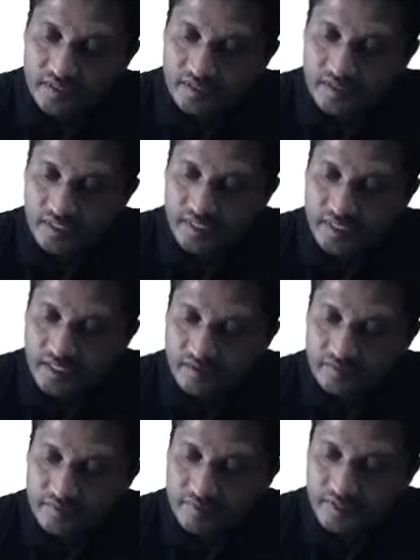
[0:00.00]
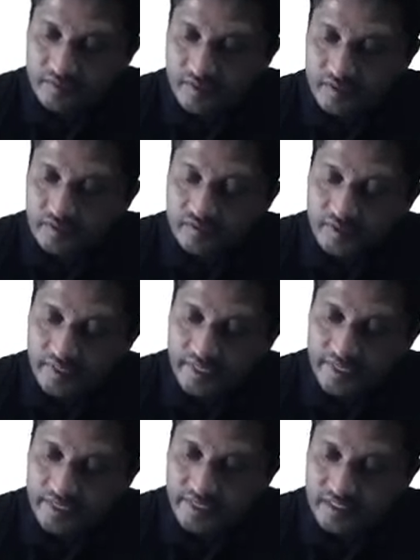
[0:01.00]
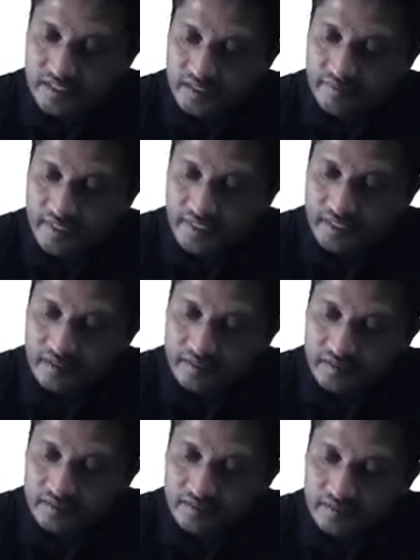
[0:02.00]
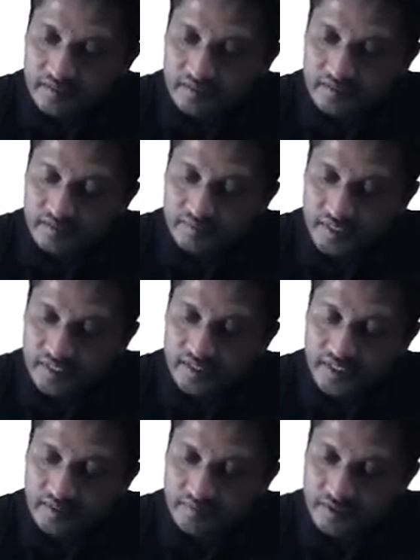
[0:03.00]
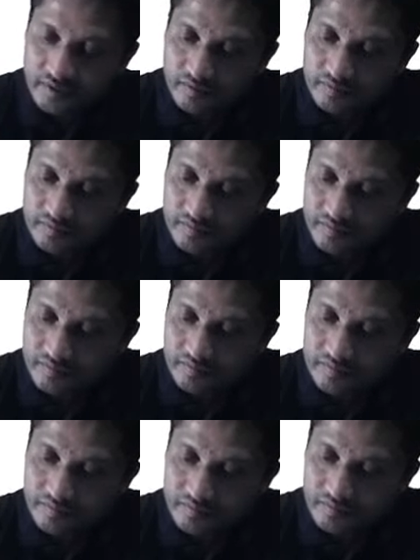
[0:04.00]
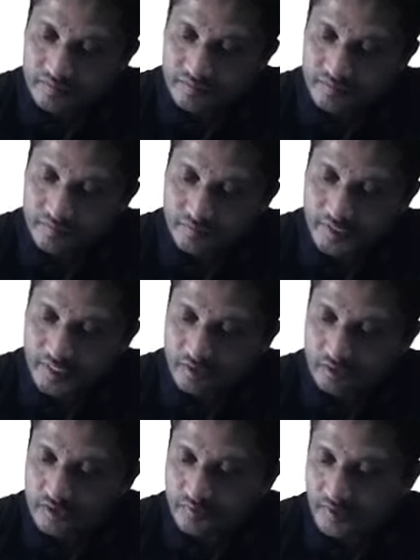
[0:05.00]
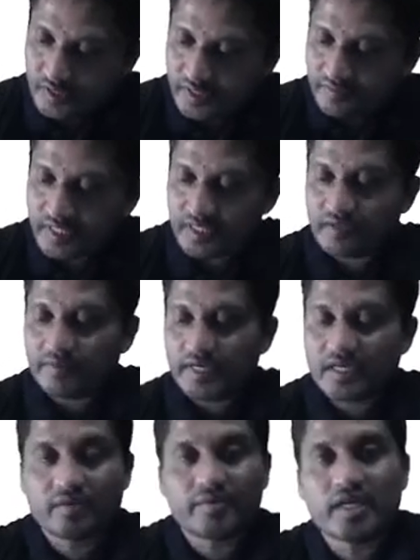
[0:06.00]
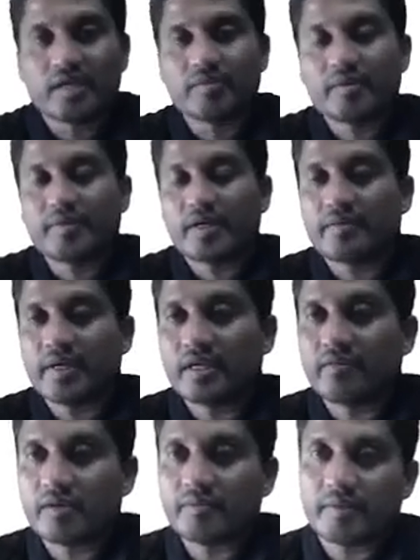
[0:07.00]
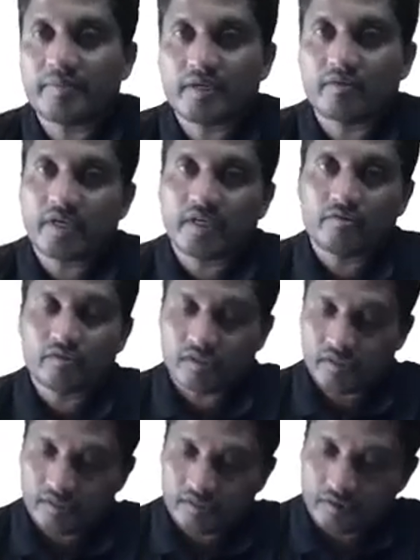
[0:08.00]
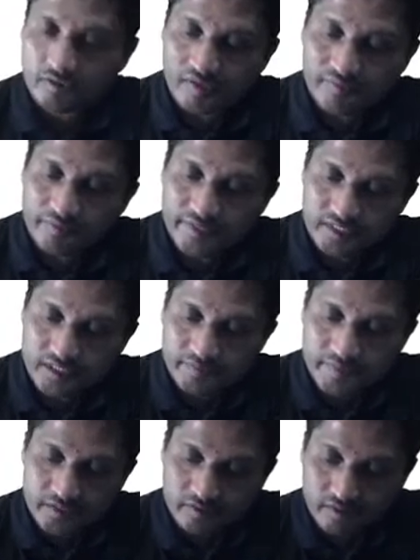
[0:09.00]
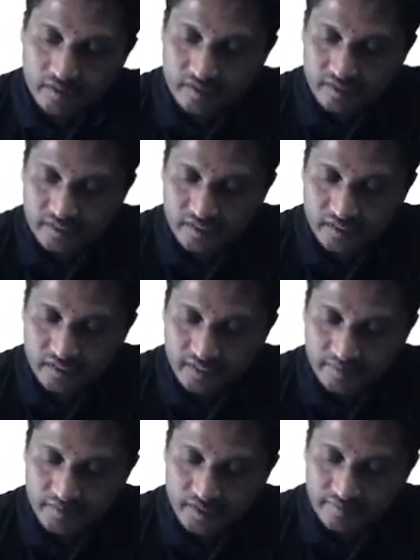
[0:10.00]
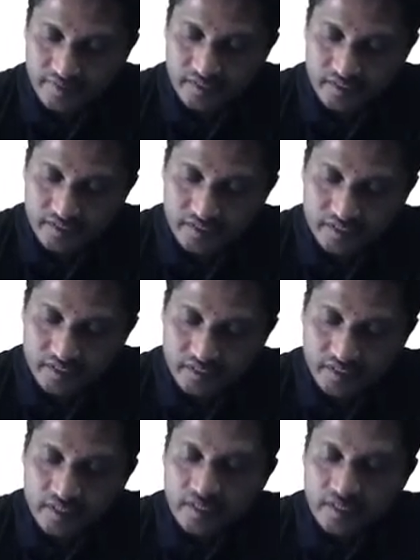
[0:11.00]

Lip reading: then area will be equal to 8a square by 3m cube. Very useful. Even in 2020 paper, 21 paper, you can use, you have questions based on these results, time savings results.